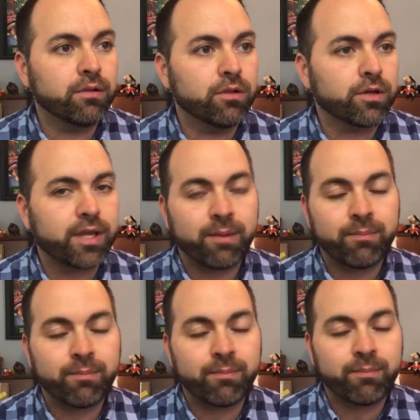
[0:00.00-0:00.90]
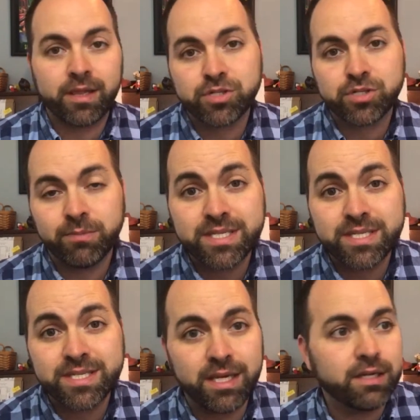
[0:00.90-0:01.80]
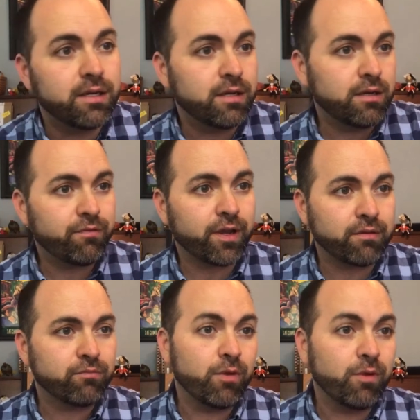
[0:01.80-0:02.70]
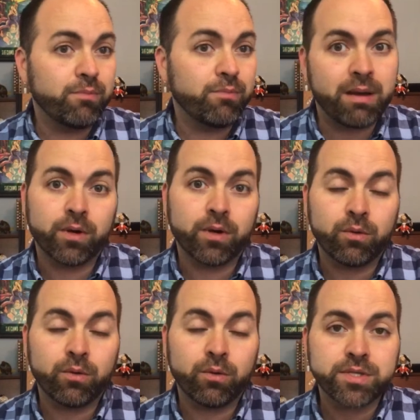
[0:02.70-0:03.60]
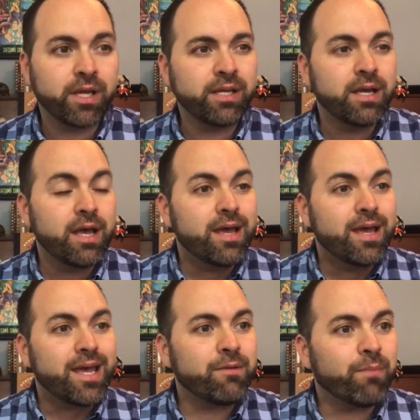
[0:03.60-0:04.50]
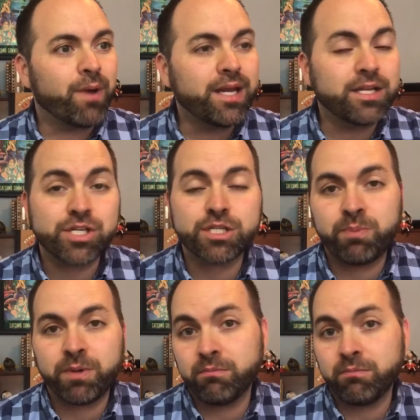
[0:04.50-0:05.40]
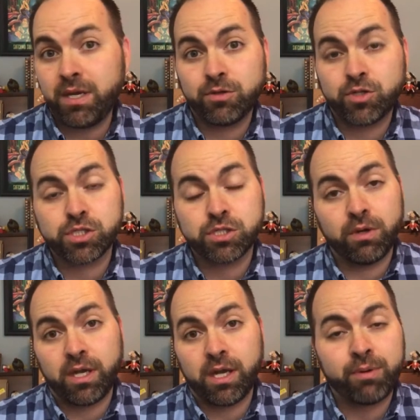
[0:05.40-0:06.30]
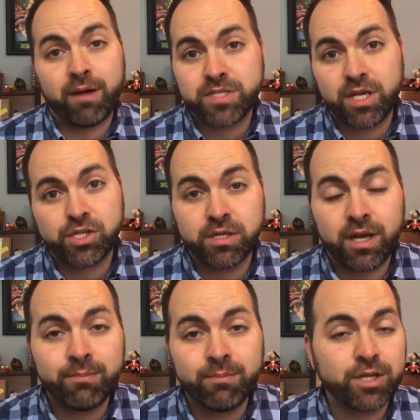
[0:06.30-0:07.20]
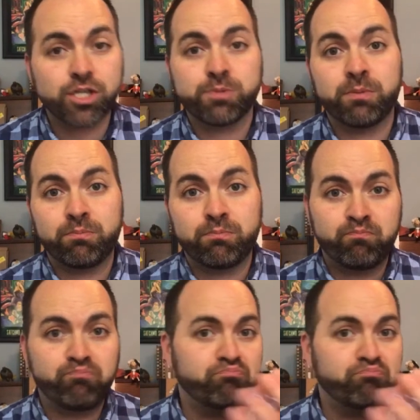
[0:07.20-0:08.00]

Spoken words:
look at my live stream and see if I can remember what it was I played. It might have just been me just doing improvisation. I might have just been,